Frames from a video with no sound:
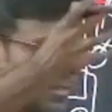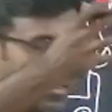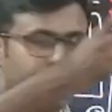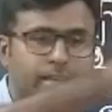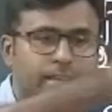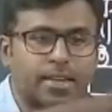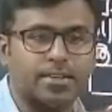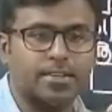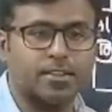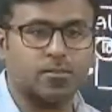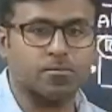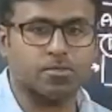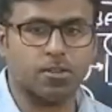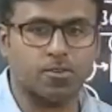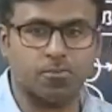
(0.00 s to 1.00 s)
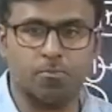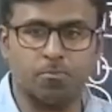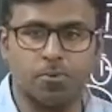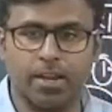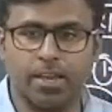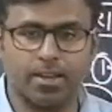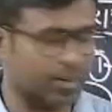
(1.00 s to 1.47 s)
think in terms of
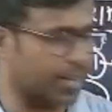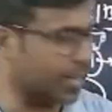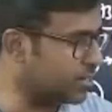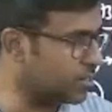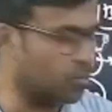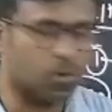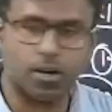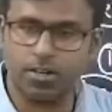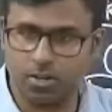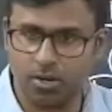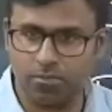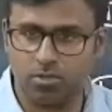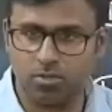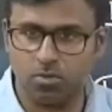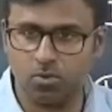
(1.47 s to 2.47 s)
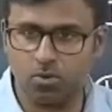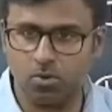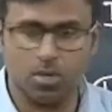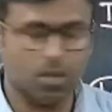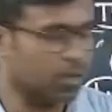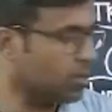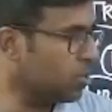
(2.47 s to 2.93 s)
next to what you have to do,
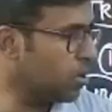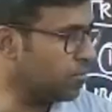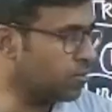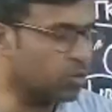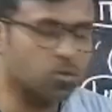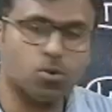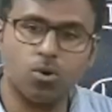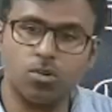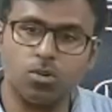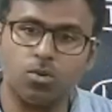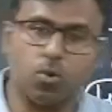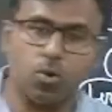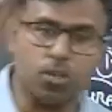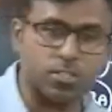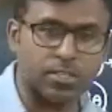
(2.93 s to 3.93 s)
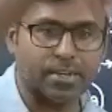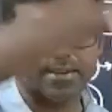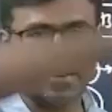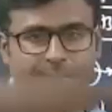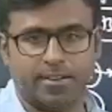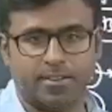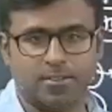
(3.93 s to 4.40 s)
you have to go to
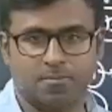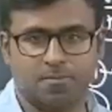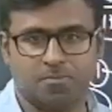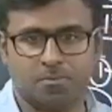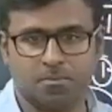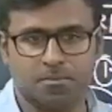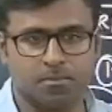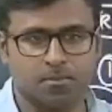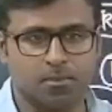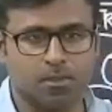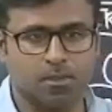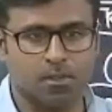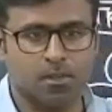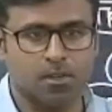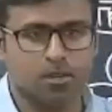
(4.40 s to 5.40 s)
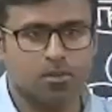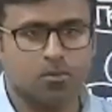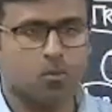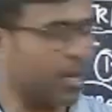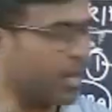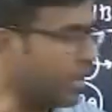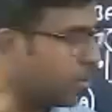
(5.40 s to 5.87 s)
Gochangliya.
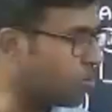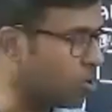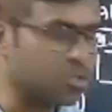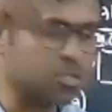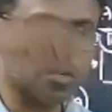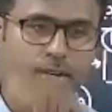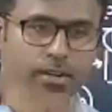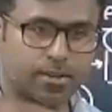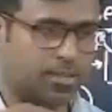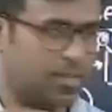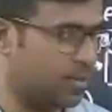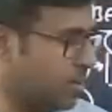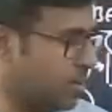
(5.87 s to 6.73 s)
Why Gochangliya? See,